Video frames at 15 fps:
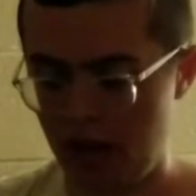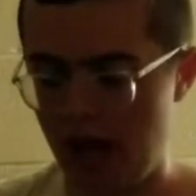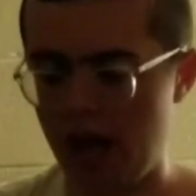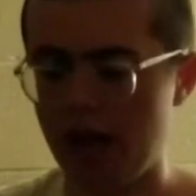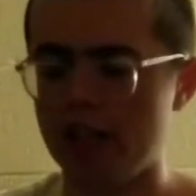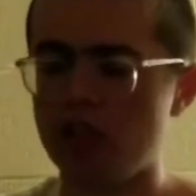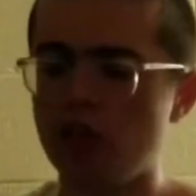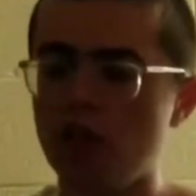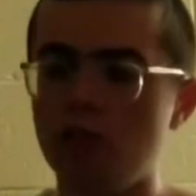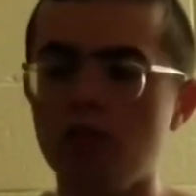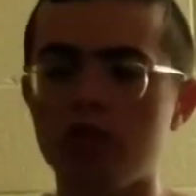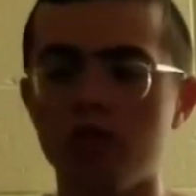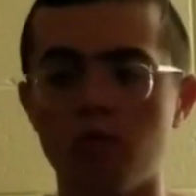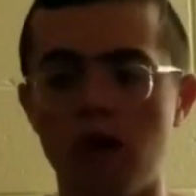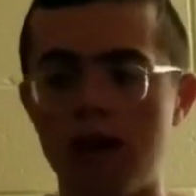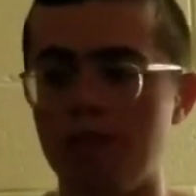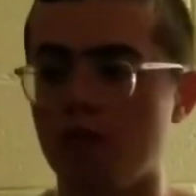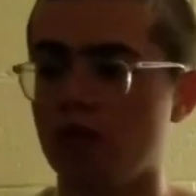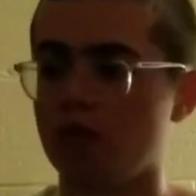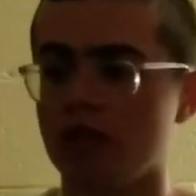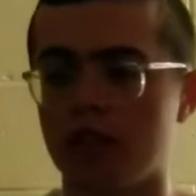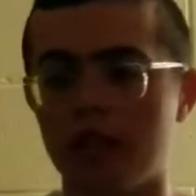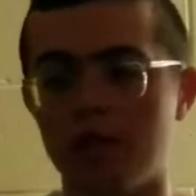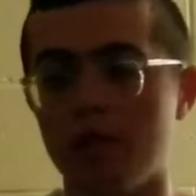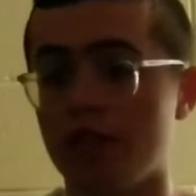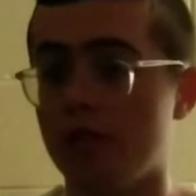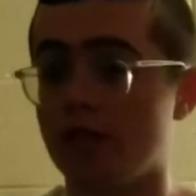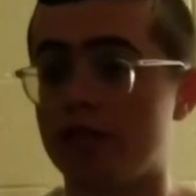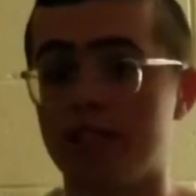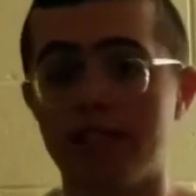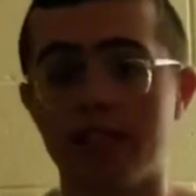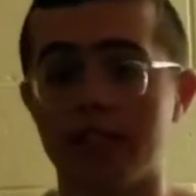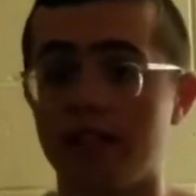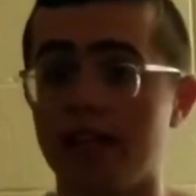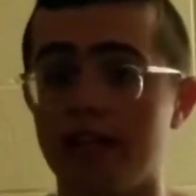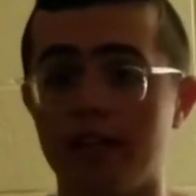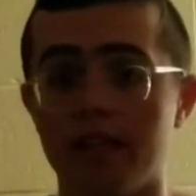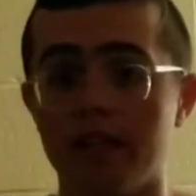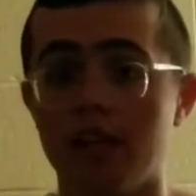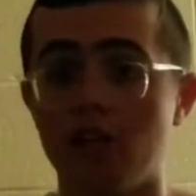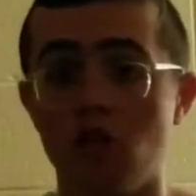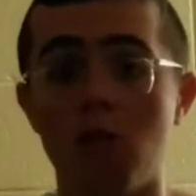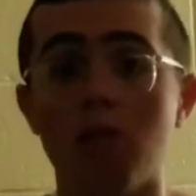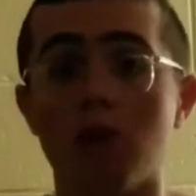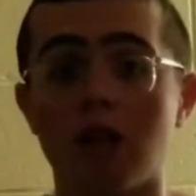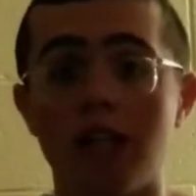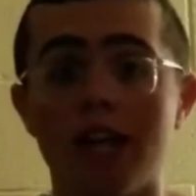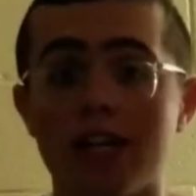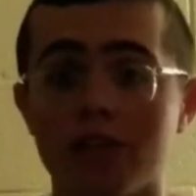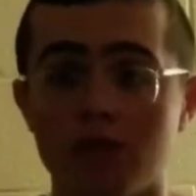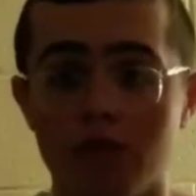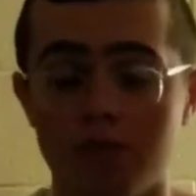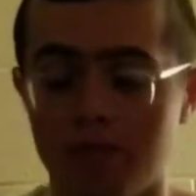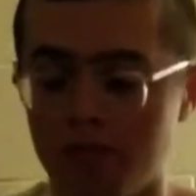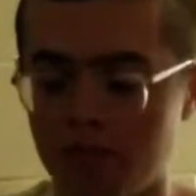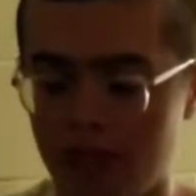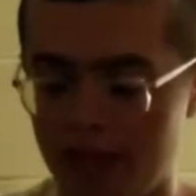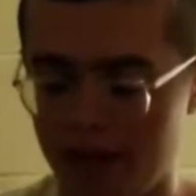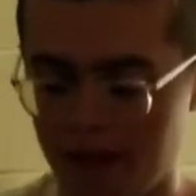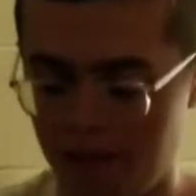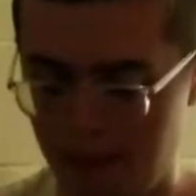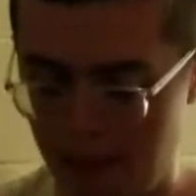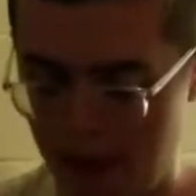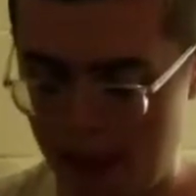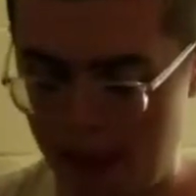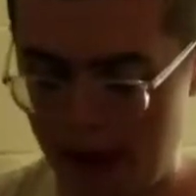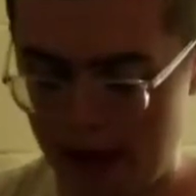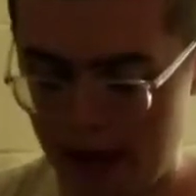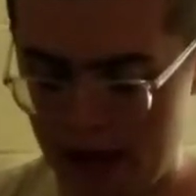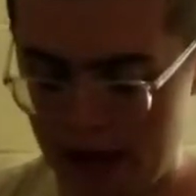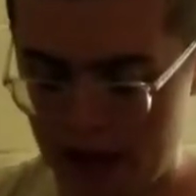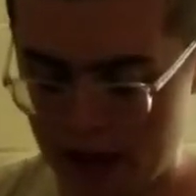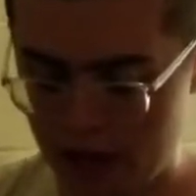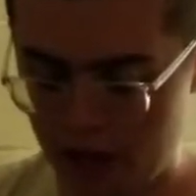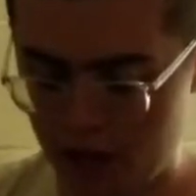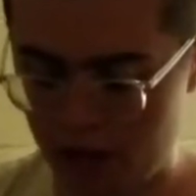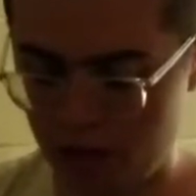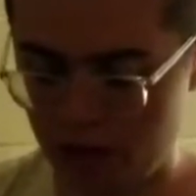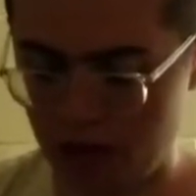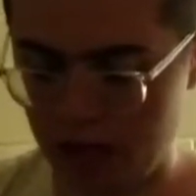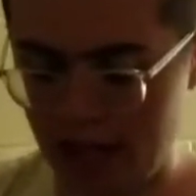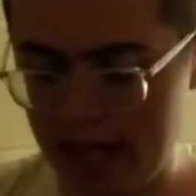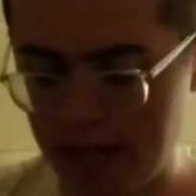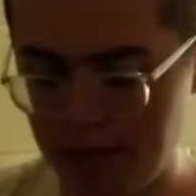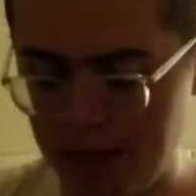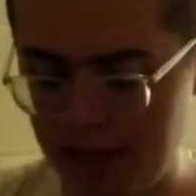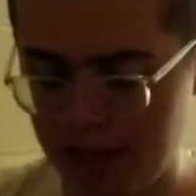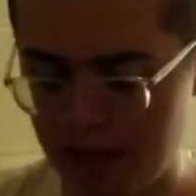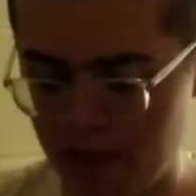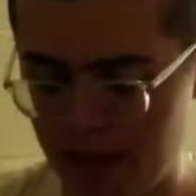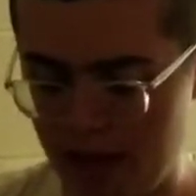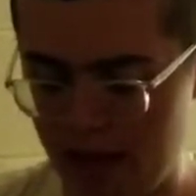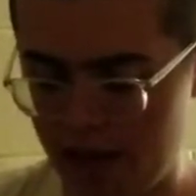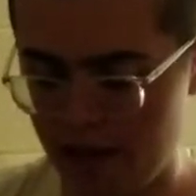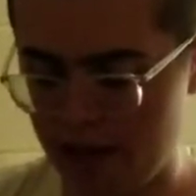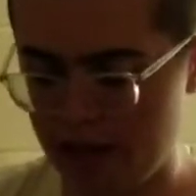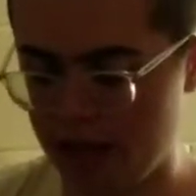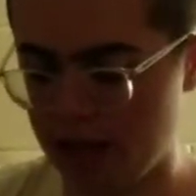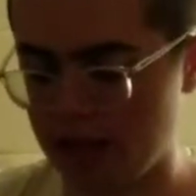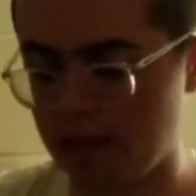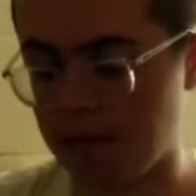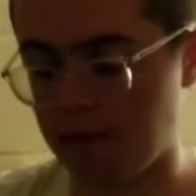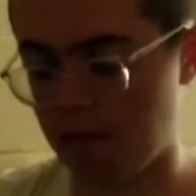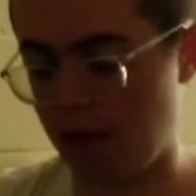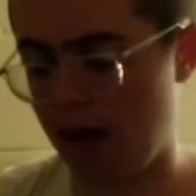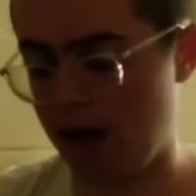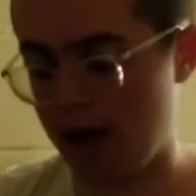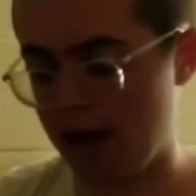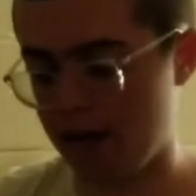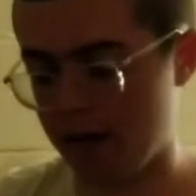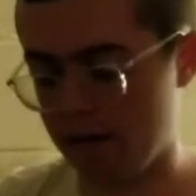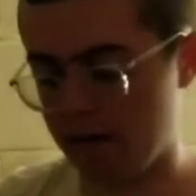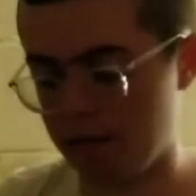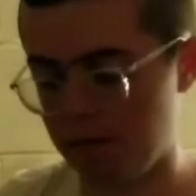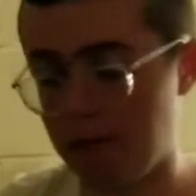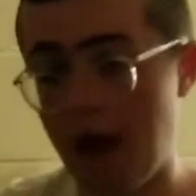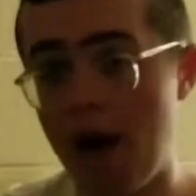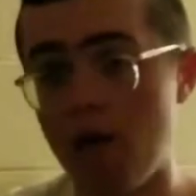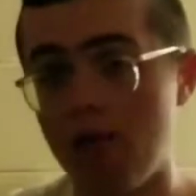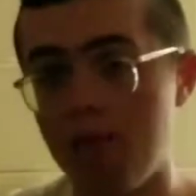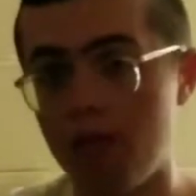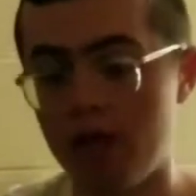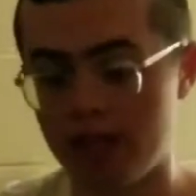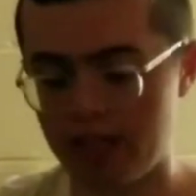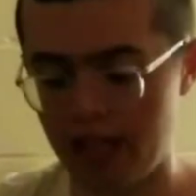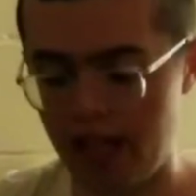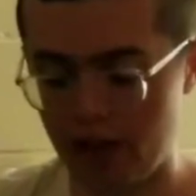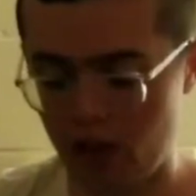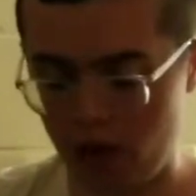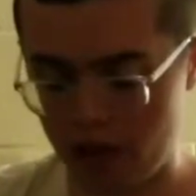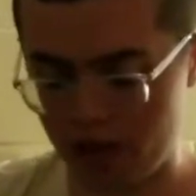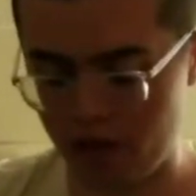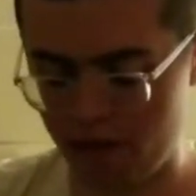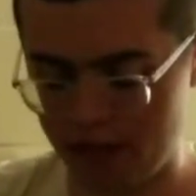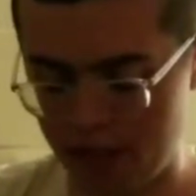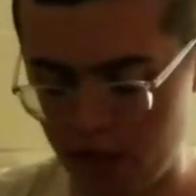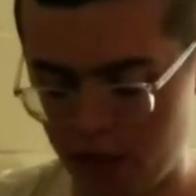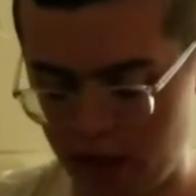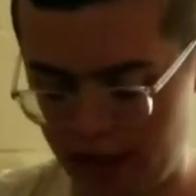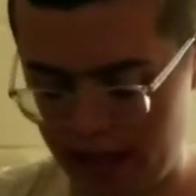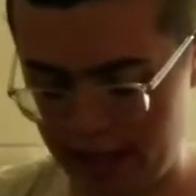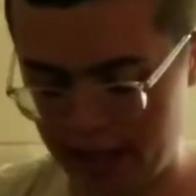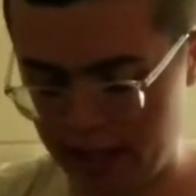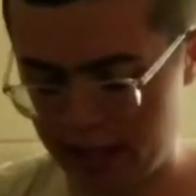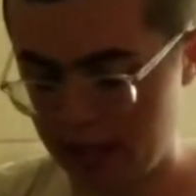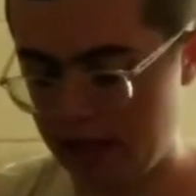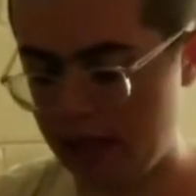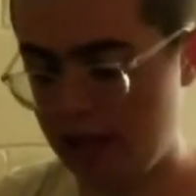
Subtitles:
And chalkboards and whiteboards are like what you would see in a normal classroom setting. So the last piece that we have is PowerPoints and audiovisual aids.